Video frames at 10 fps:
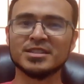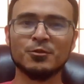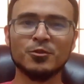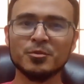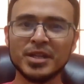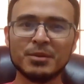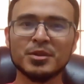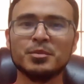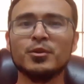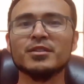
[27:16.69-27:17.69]
I won't be able to
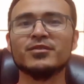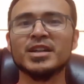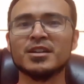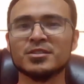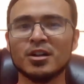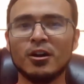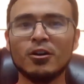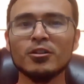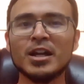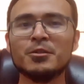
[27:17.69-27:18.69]
point fingers.
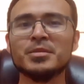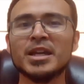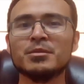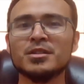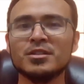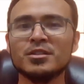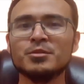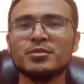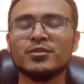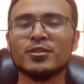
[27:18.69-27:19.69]
All I'll be able to do
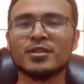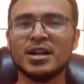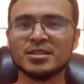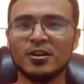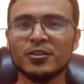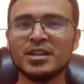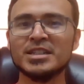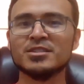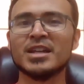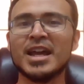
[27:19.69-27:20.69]
before Christ, all that
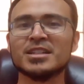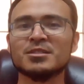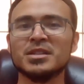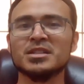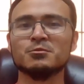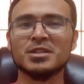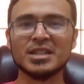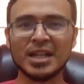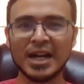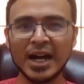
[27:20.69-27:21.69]
he's going to ask me is what
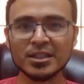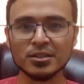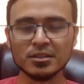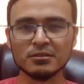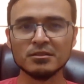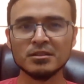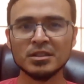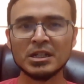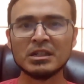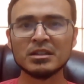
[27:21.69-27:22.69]
did I do
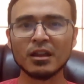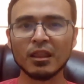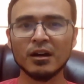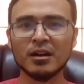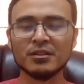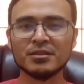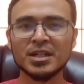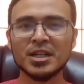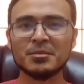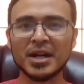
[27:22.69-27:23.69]
to love
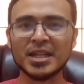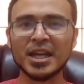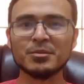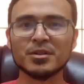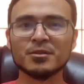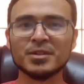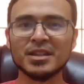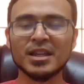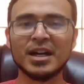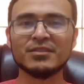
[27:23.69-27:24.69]
my neighbor with
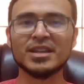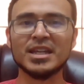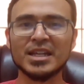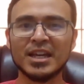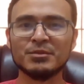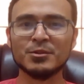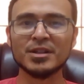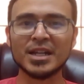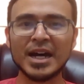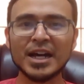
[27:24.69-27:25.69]
the life that he gave me? What
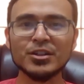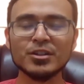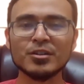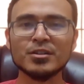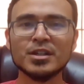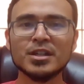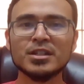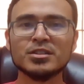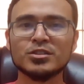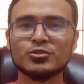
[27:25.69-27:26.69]
did I do
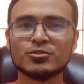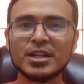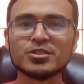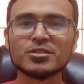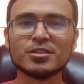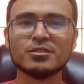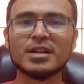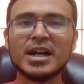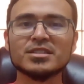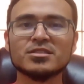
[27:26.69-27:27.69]
to treasure
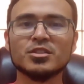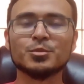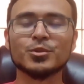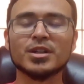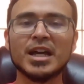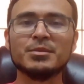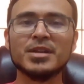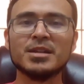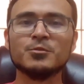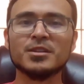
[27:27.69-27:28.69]
Christ and to proclaim
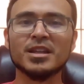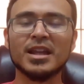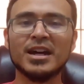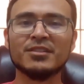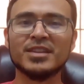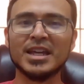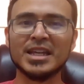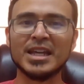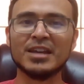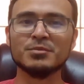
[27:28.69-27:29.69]
Him with the life that He
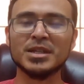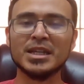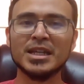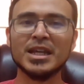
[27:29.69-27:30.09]
gave me.